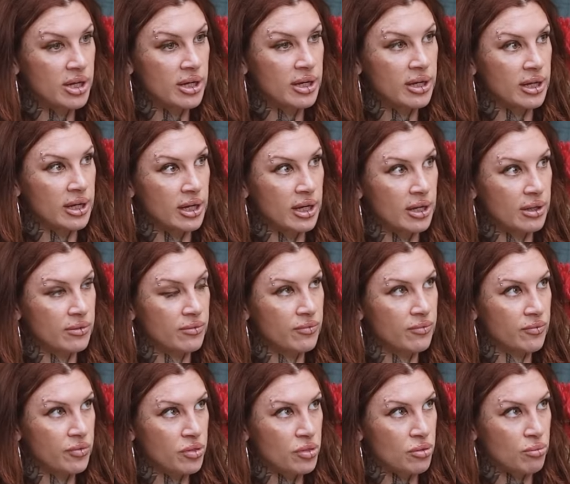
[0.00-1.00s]
Mm-hmm. He had
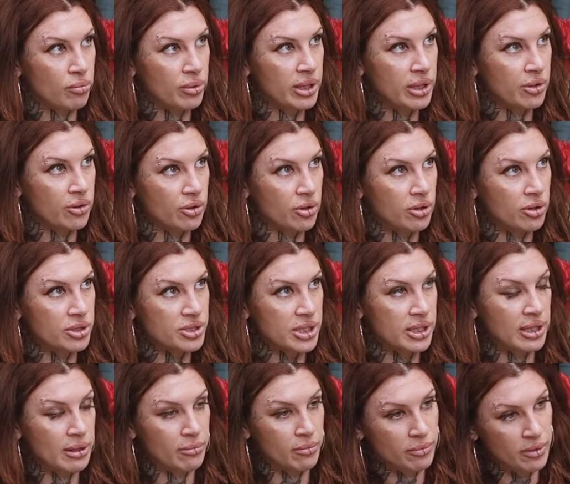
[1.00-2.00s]
three girls
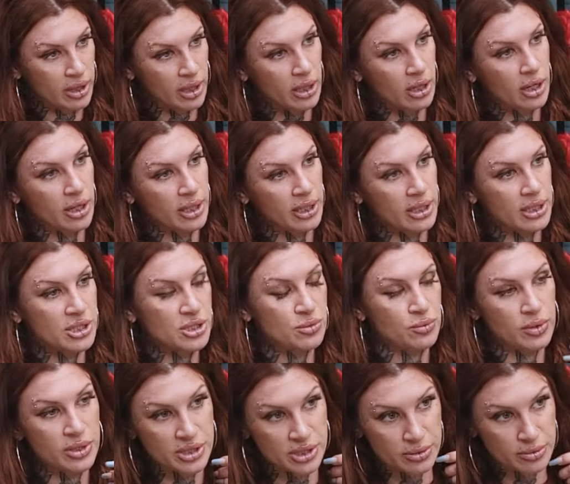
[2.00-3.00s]
and then the youngest
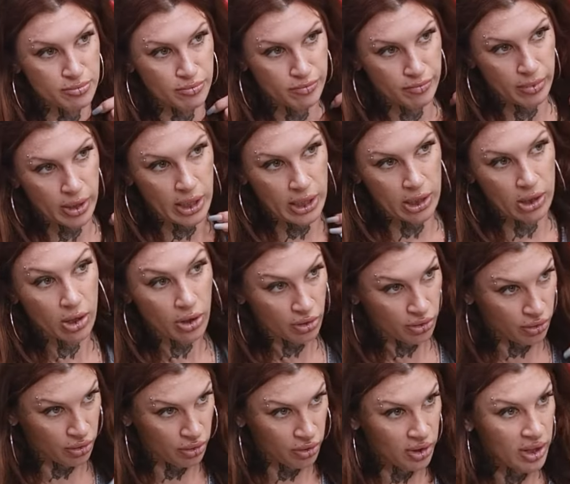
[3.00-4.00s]
was my
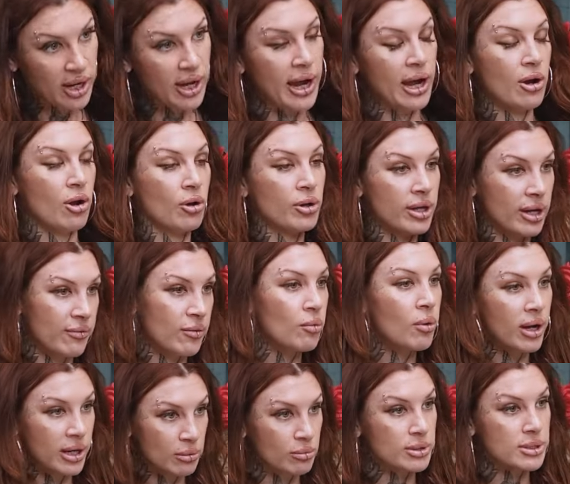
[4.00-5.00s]
uncle and all he ever
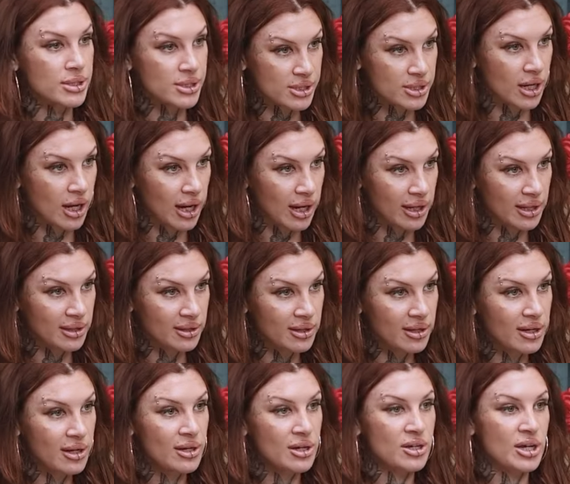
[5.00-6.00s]
wanted was a son.
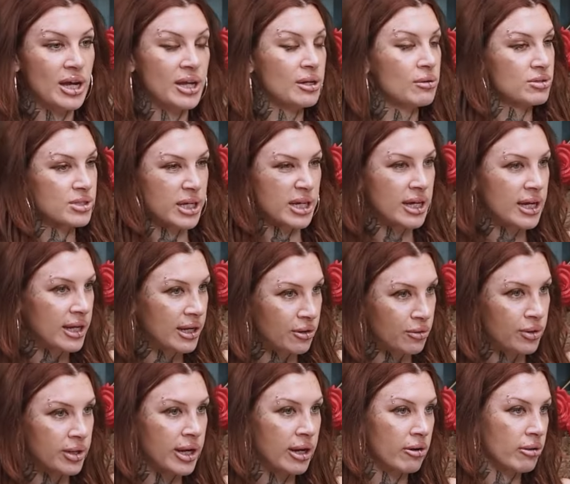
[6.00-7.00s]
Mm-hmm. And he was like an
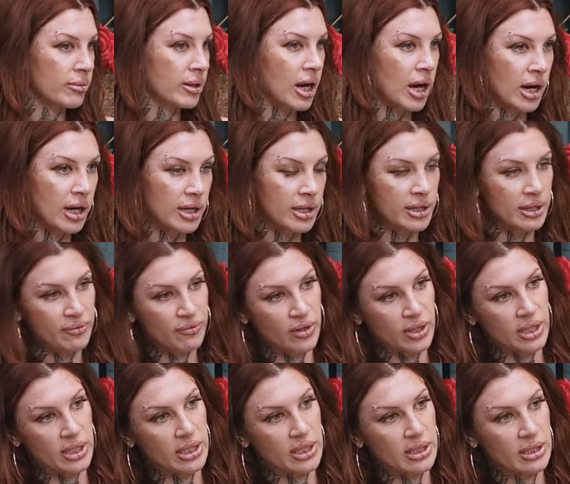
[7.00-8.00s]
angry Arab guy and he
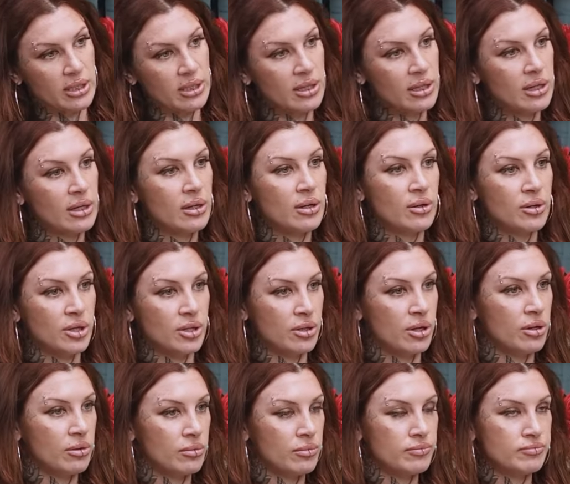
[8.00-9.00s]
fucking, you
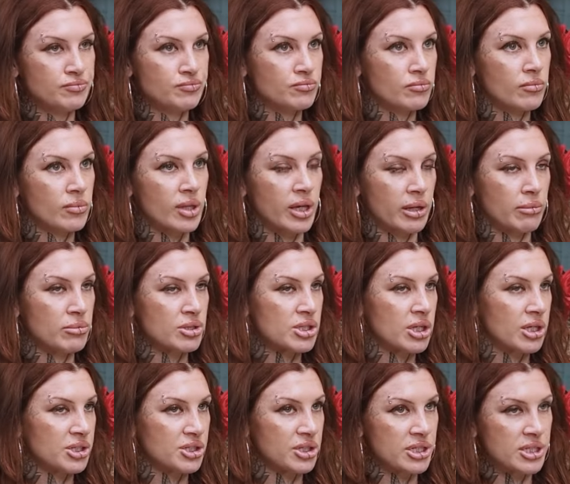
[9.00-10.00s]
know, like
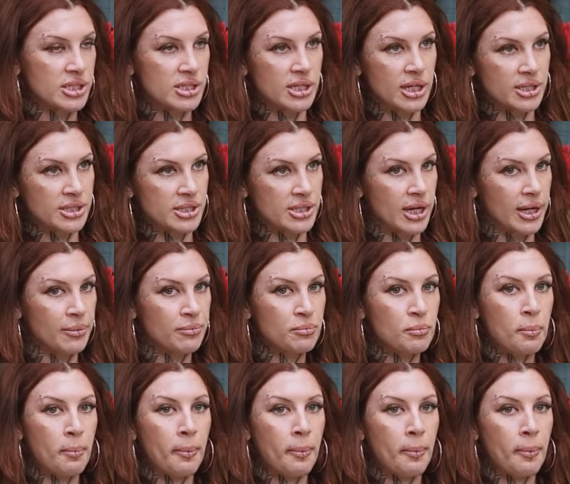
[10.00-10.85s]
misogynist, a sexist guy.